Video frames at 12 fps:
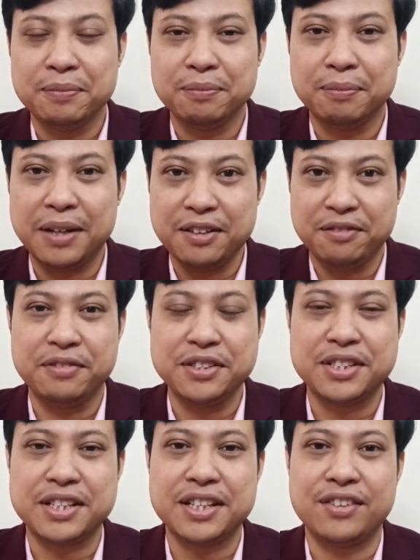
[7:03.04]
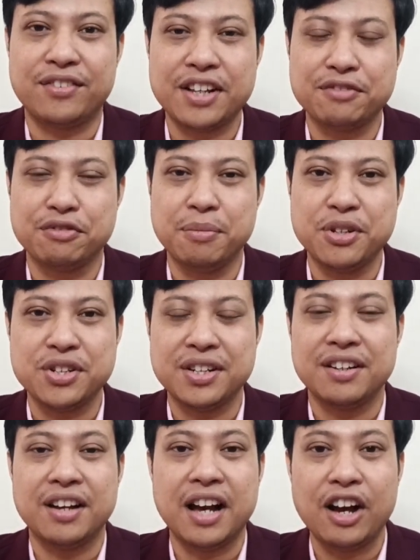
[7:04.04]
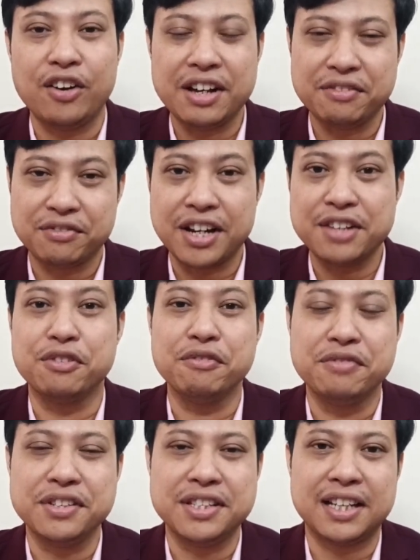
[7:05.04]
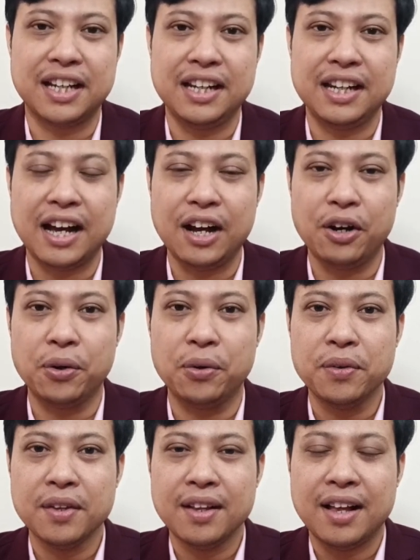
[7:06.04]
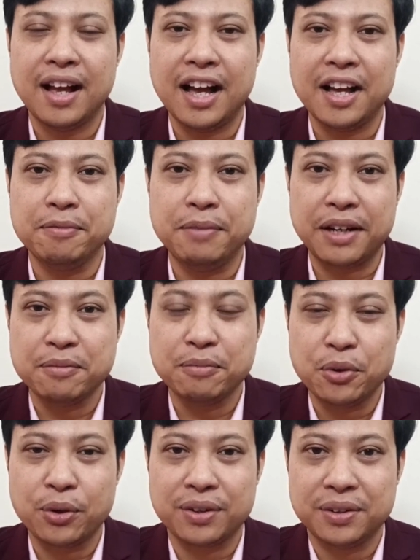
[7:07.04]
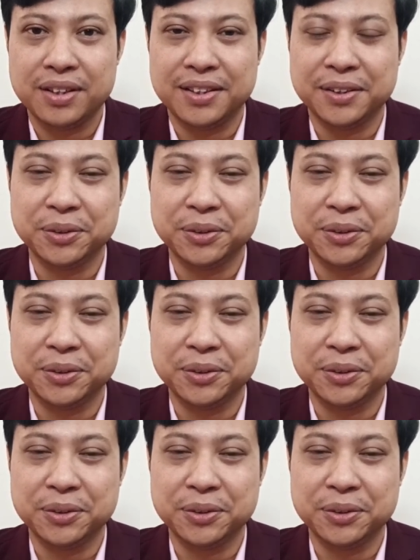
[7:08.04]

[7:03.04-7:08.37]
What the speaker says: my physical transformation, how I've transformed physically, how I've become more,